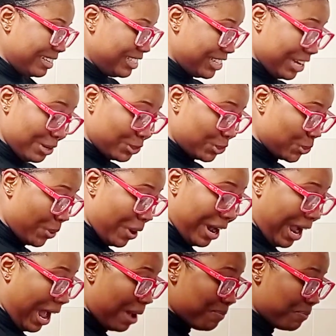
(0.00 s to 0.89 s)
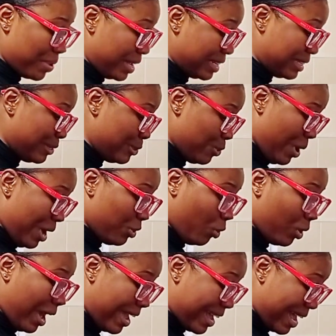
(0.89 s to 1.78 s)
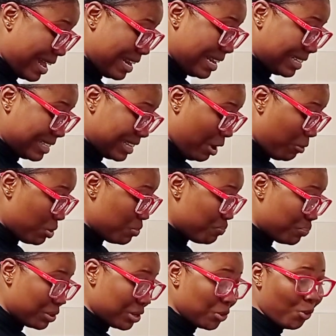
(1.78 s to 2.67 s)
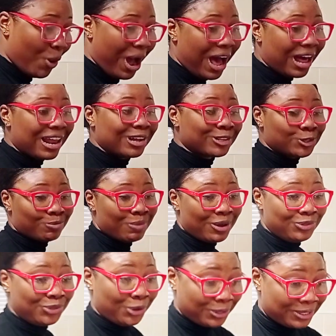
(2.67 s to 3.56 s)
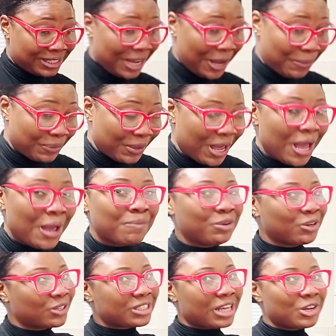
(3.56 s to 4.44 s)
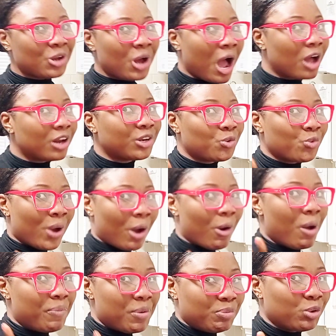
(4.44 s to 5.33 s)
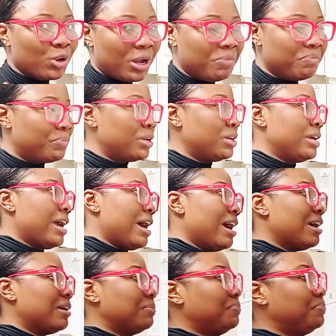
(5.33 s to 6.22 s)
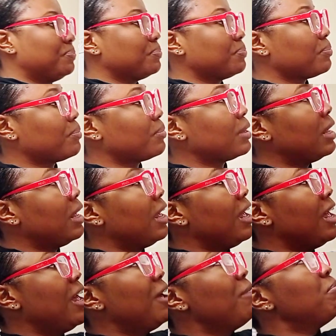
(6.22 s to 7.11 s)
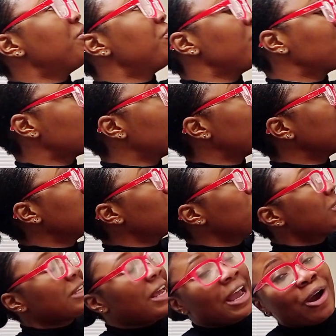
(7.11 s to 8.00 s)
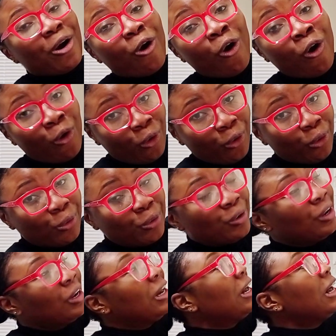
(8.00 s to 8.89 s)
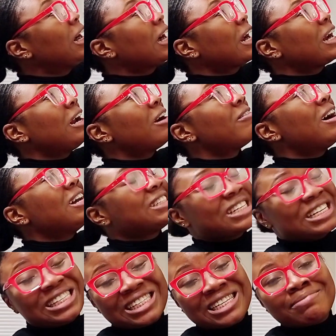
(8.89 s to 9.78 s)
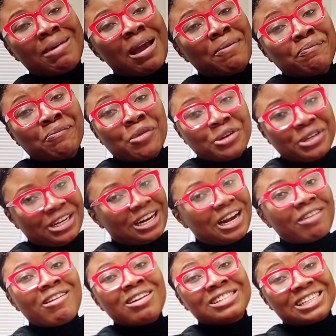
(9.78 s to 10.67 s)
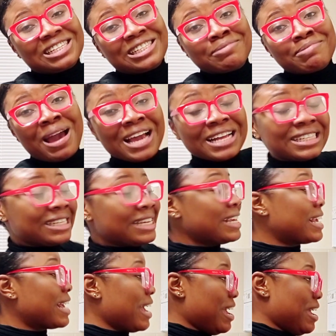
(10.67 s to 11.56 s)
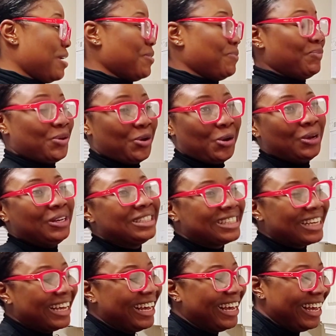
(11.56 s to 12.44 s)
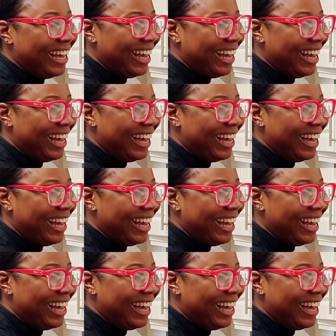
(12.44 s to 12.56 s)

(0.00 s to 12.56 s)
gentle and calm person. I don't like anything that will bring wahala to my doorstep because I know the way our people can be, yeah? Before somebody will say, oh, Clara is eating my 18K because